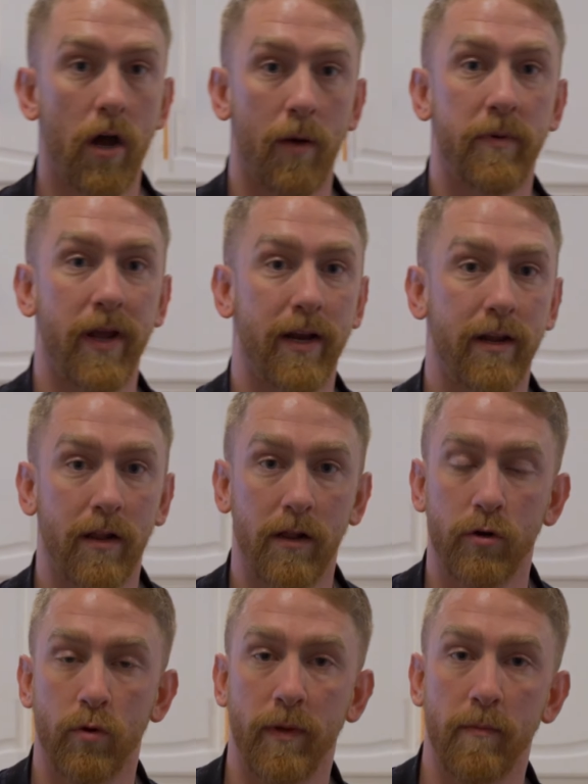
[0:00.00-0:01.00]
updated, a
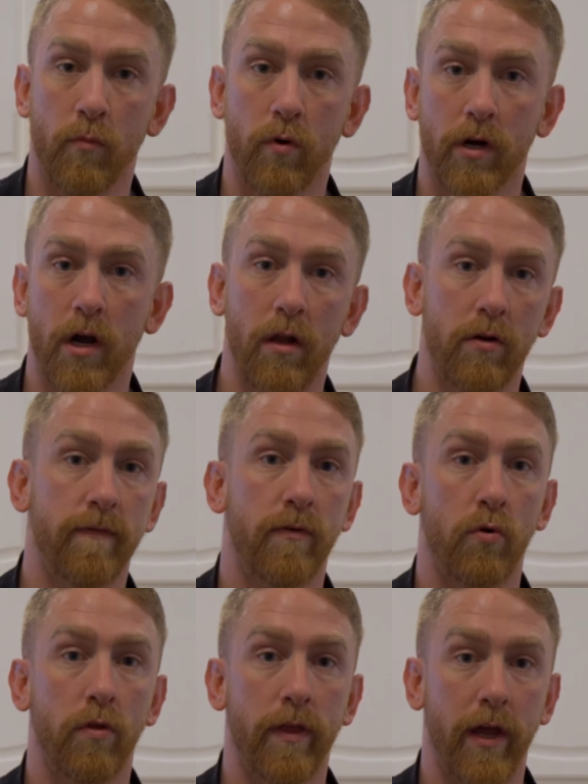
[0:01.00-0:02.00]
little bit more
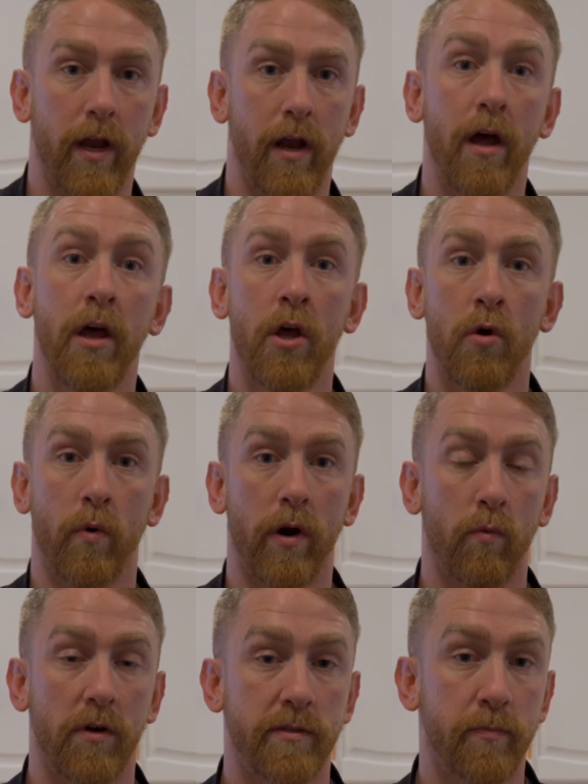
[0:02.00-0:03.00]
colorful than what
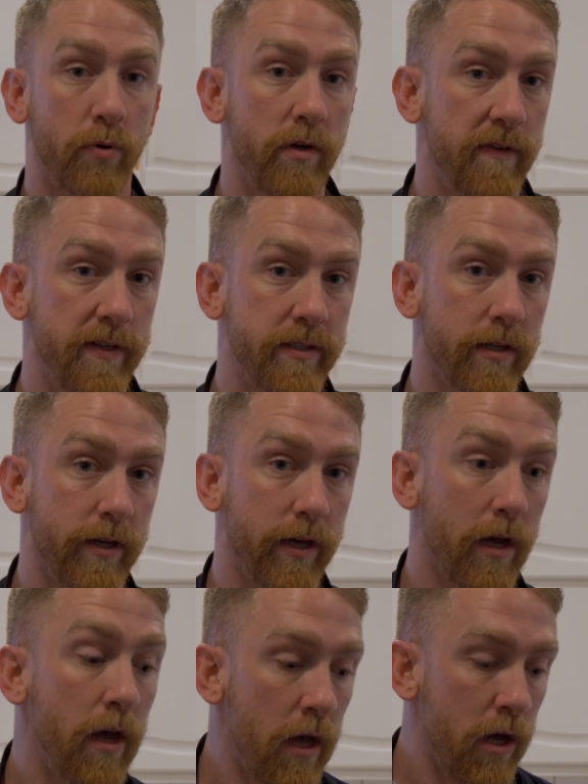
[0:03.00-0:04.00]
it was
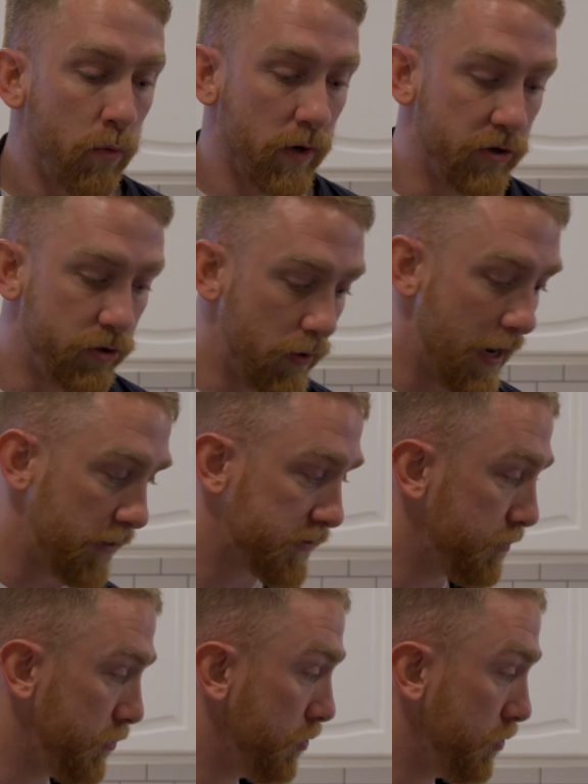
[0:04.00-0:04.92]
previously. We do have some